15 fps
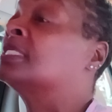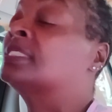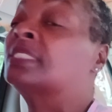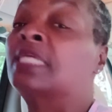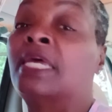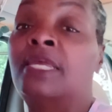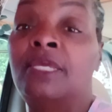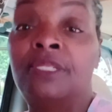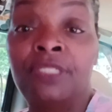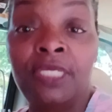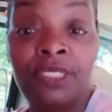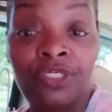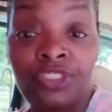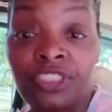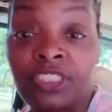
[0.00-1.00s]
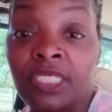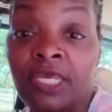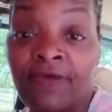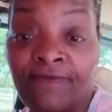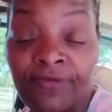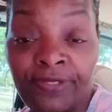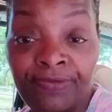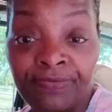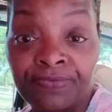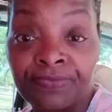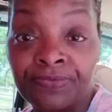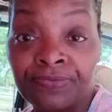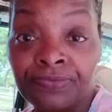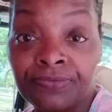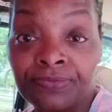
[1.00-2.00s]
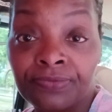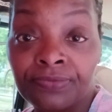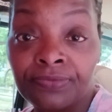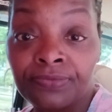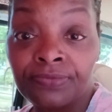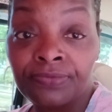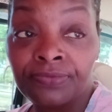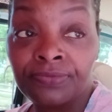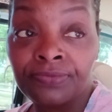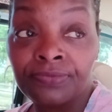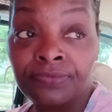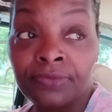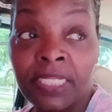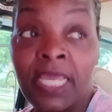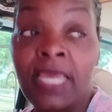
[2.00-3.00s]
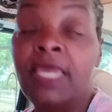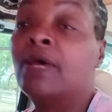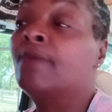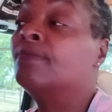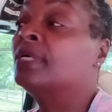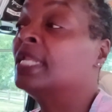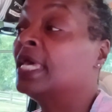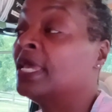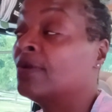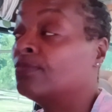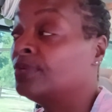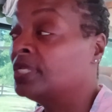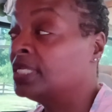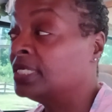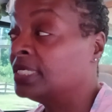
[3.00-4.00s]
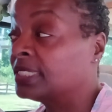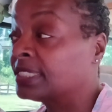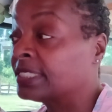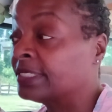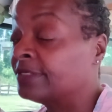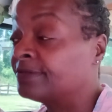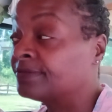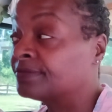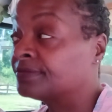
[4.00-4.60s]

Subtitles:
stay in Chevy, and I'm glad we listened,